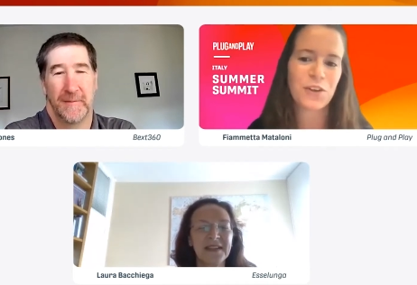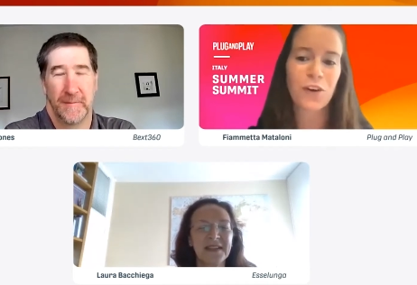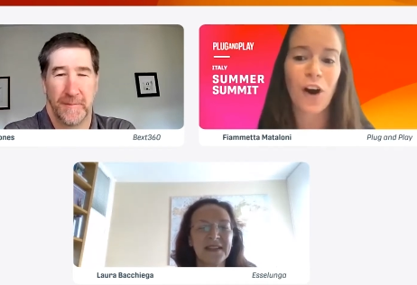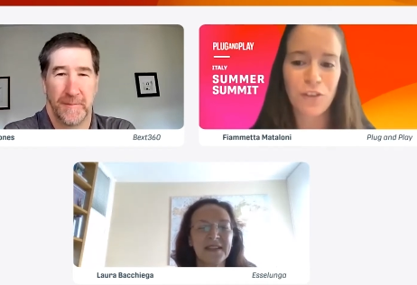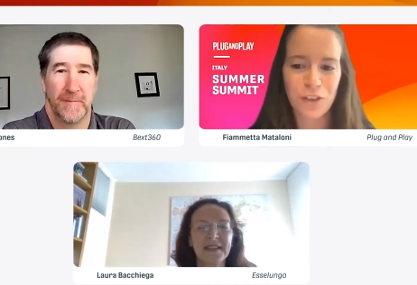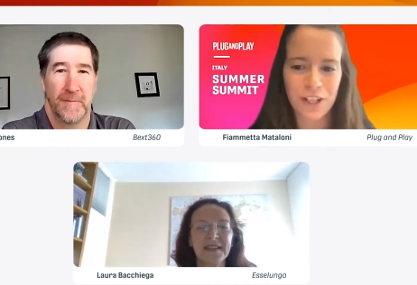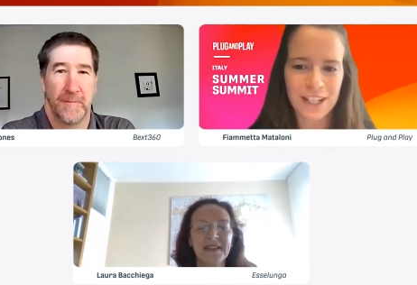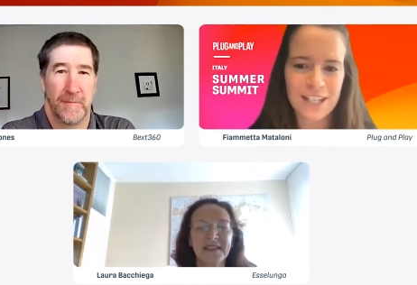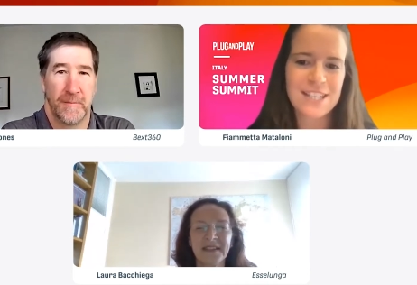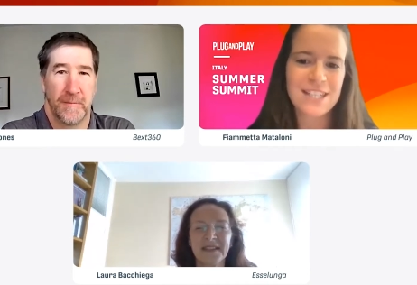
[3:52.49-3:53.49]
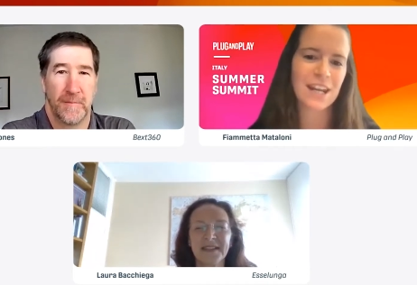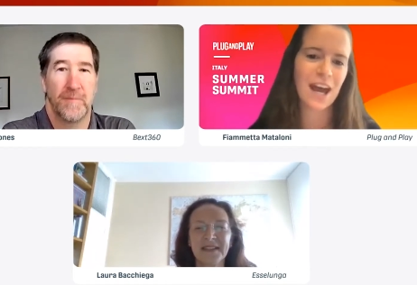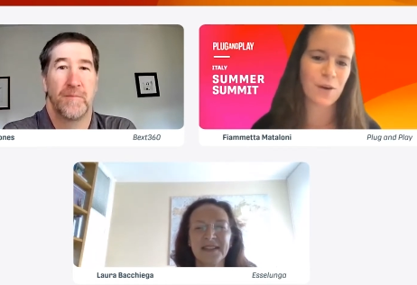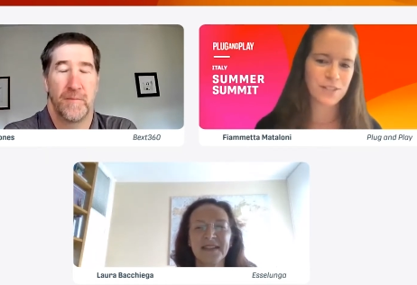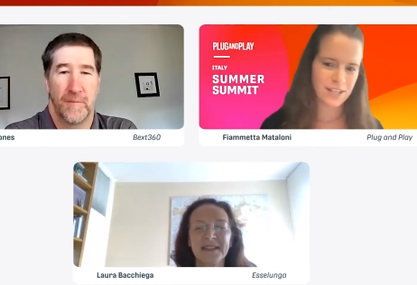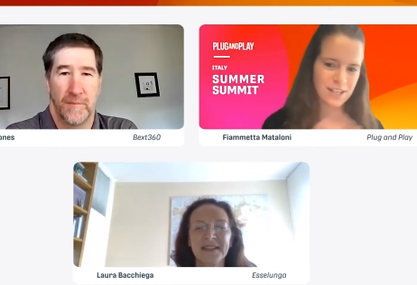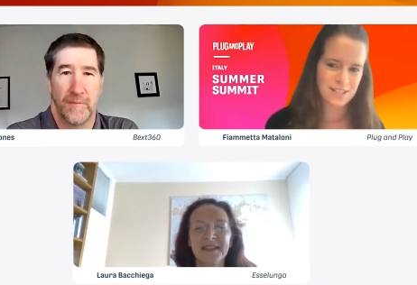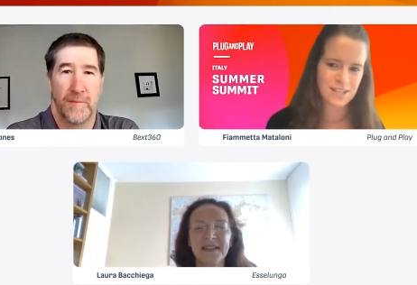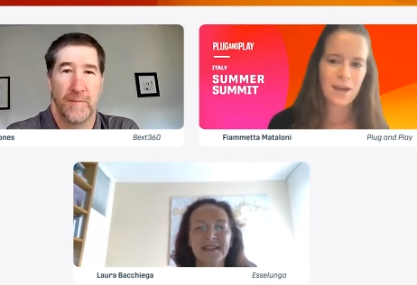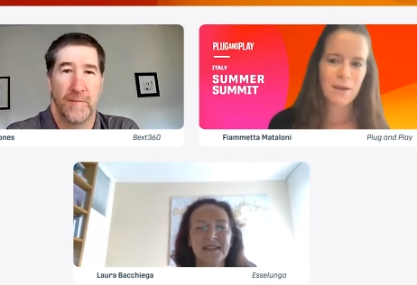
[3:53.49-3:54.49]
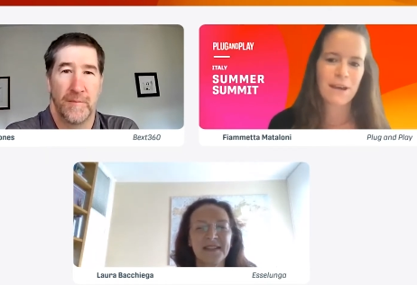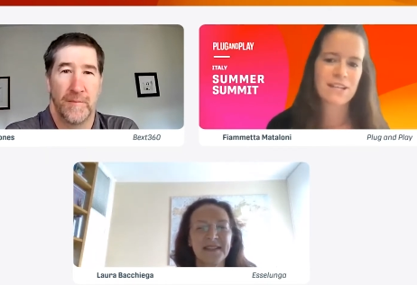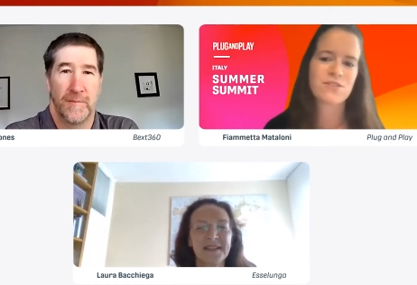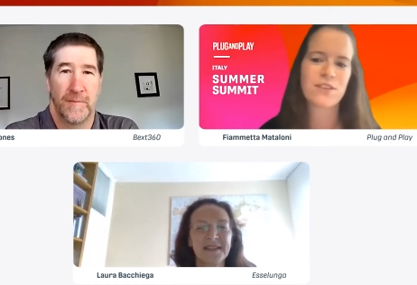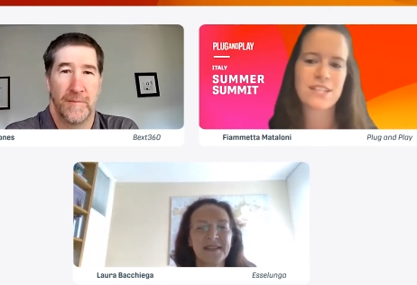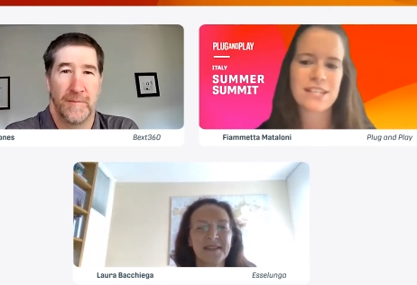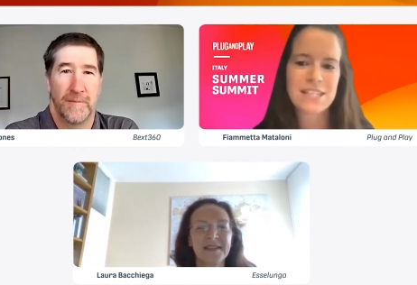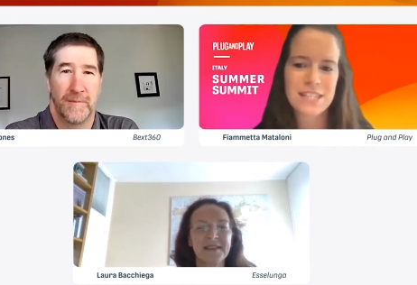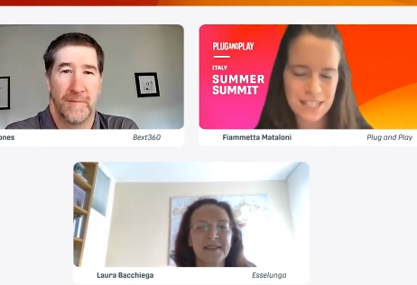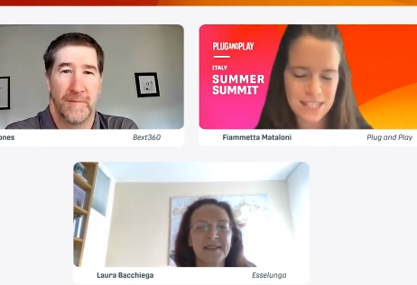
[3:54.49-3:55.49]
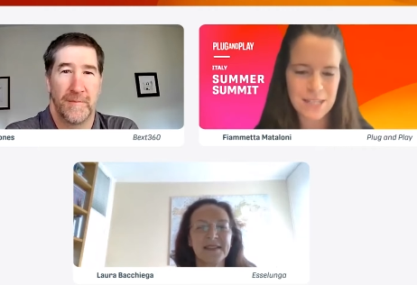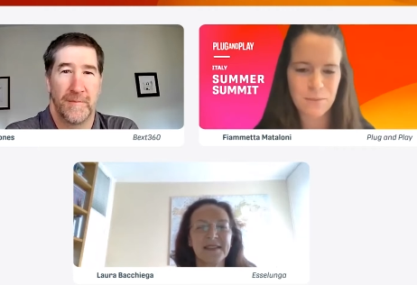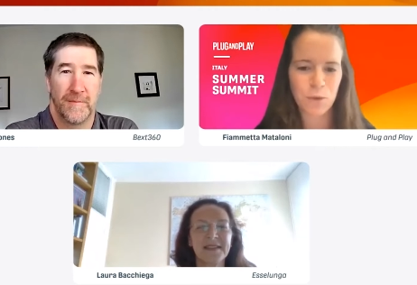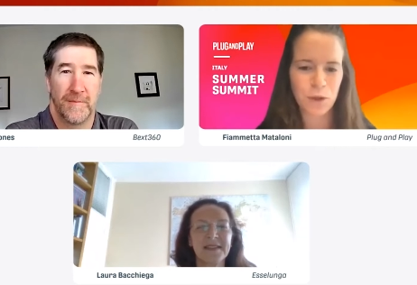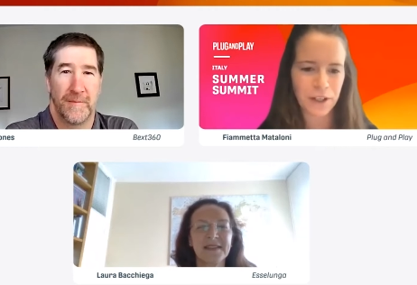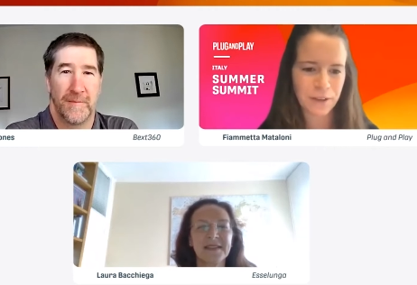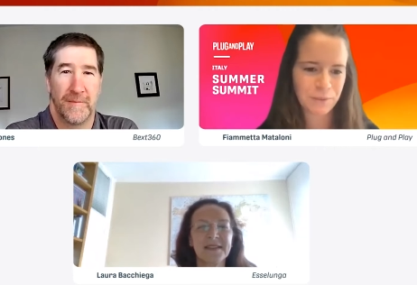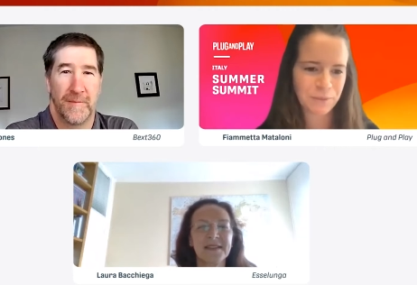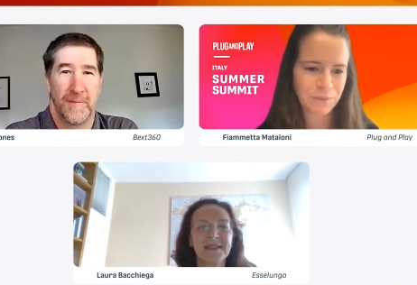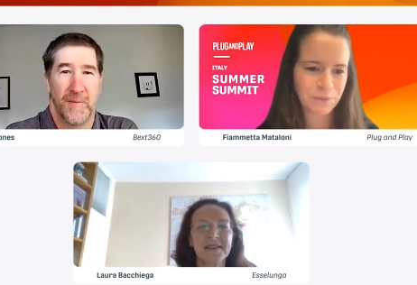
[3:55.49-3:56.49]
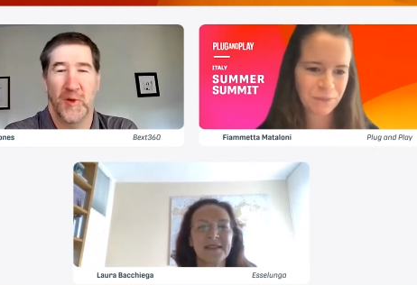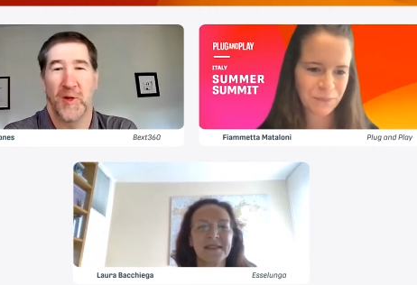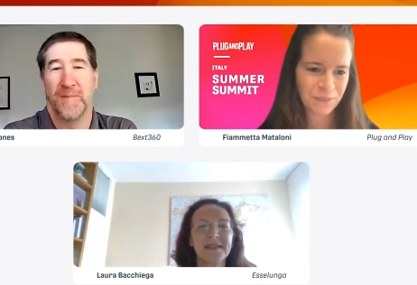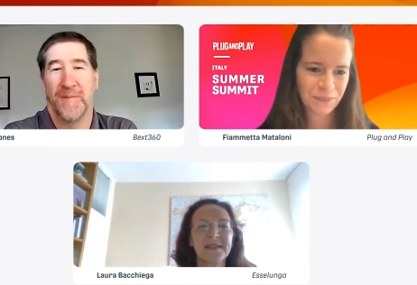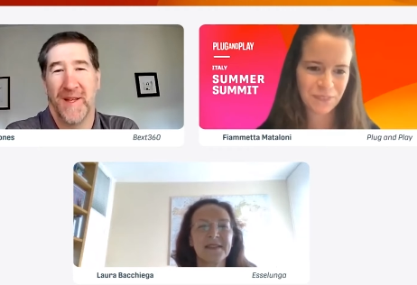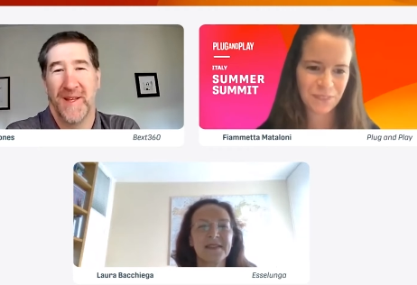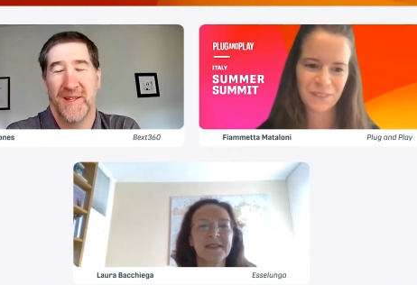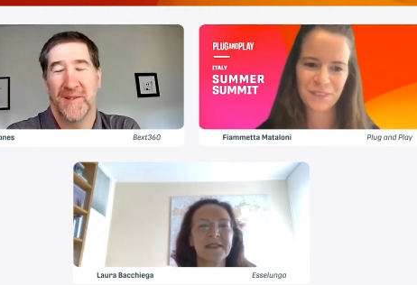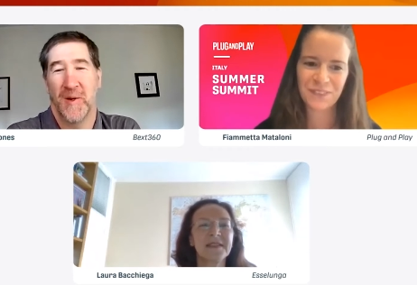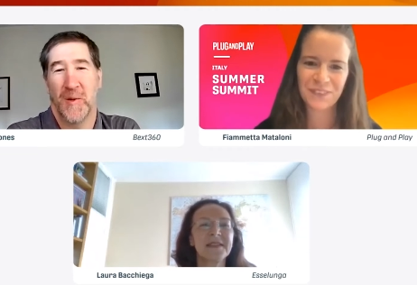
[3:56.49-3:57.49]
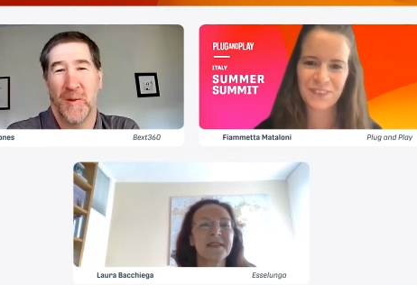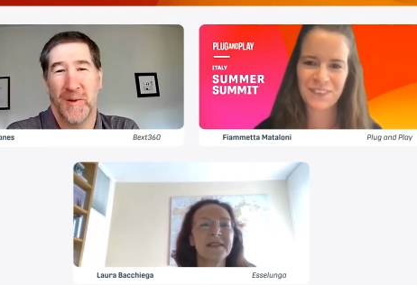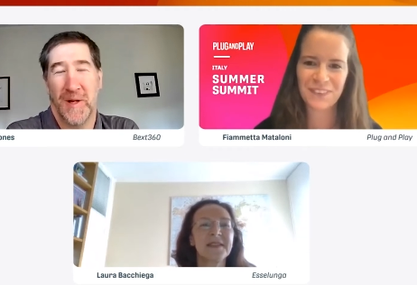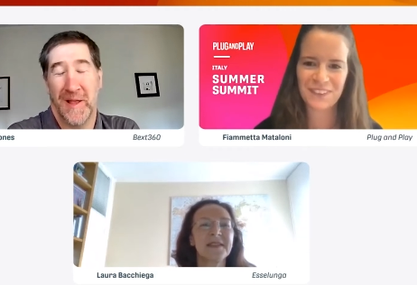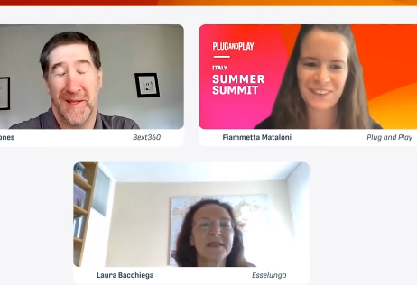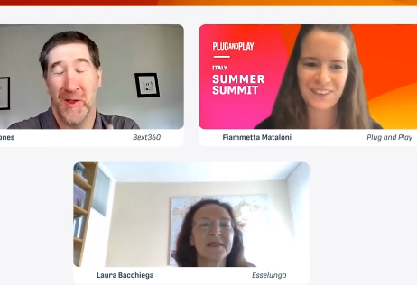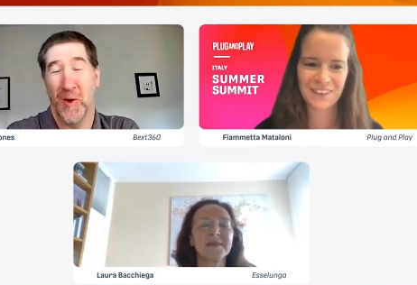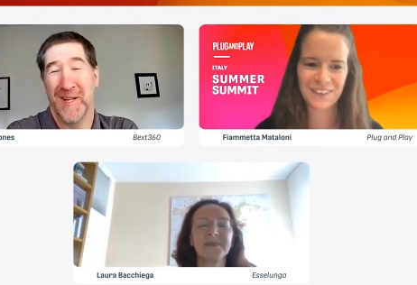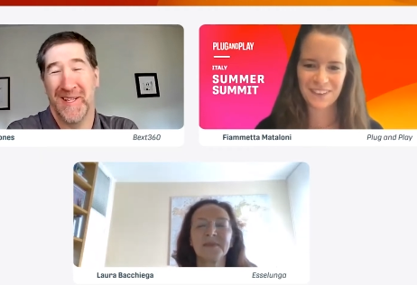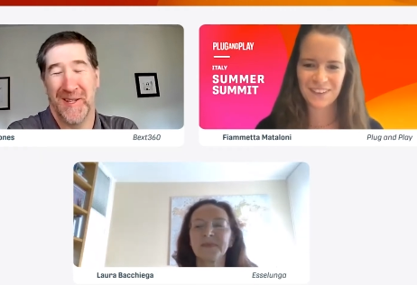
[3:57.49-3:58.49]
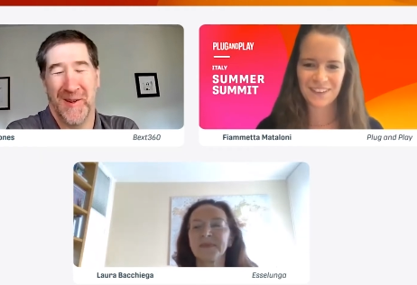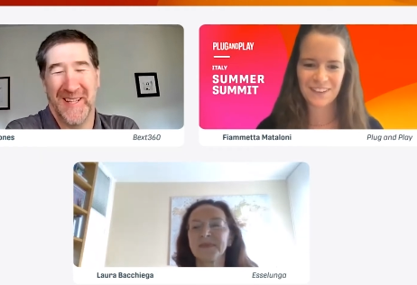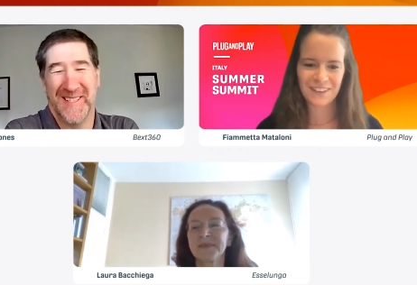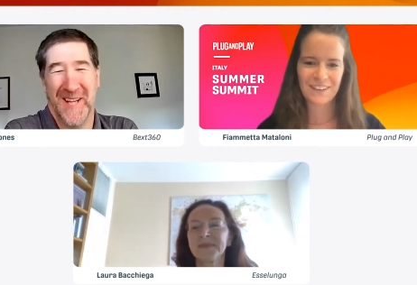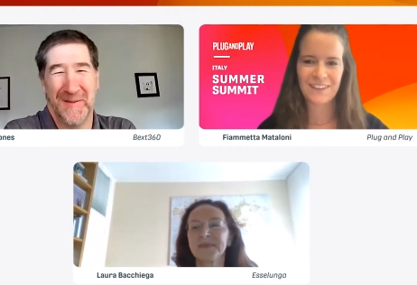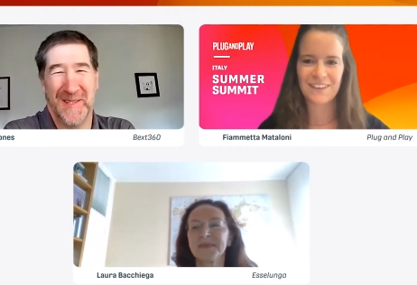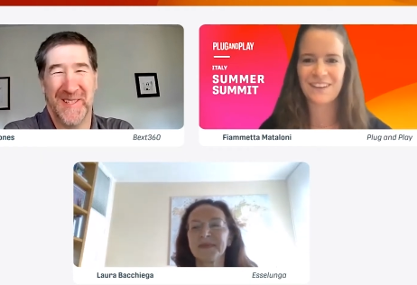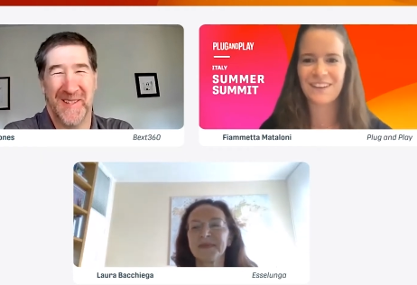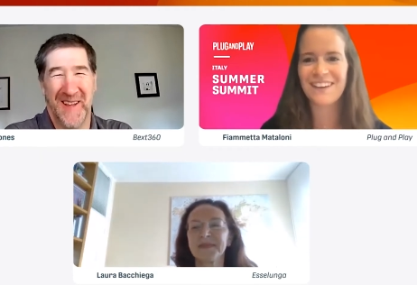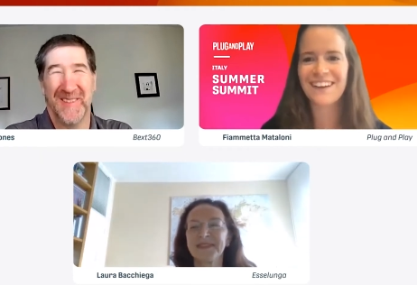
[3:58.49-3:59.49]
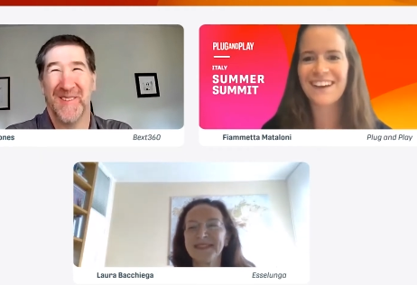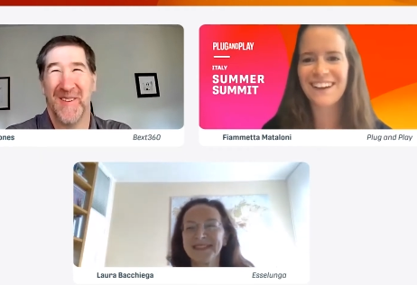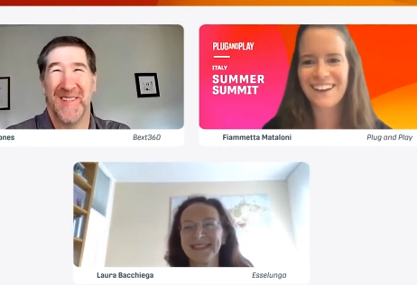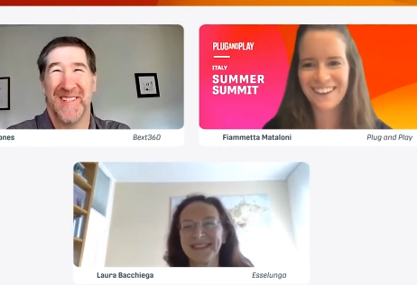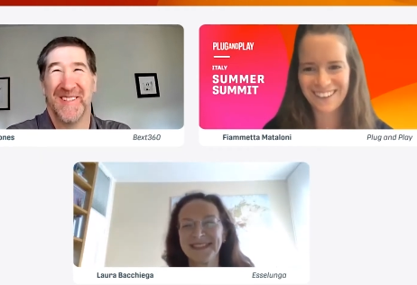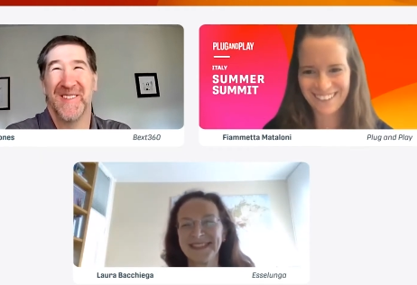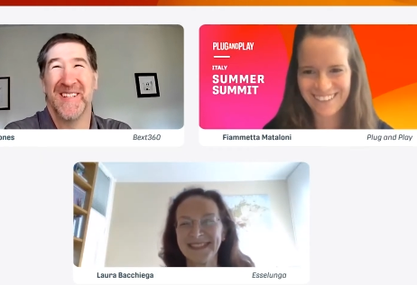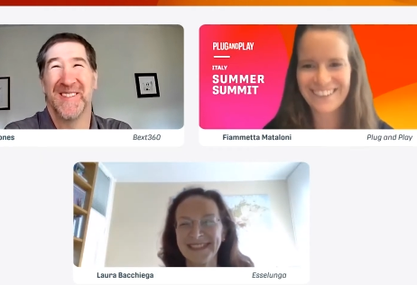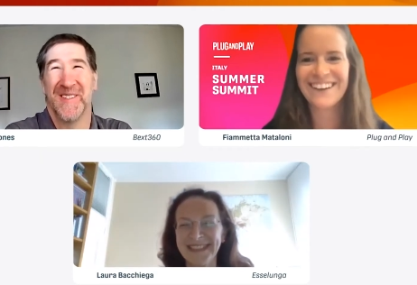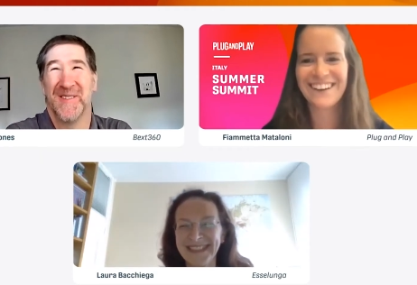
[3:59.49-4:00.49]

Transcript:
Speaker 1: your offering is and how does Bext three sixty system work?
Speaker 2: Sure. So I think Laura did a great job describing what we do in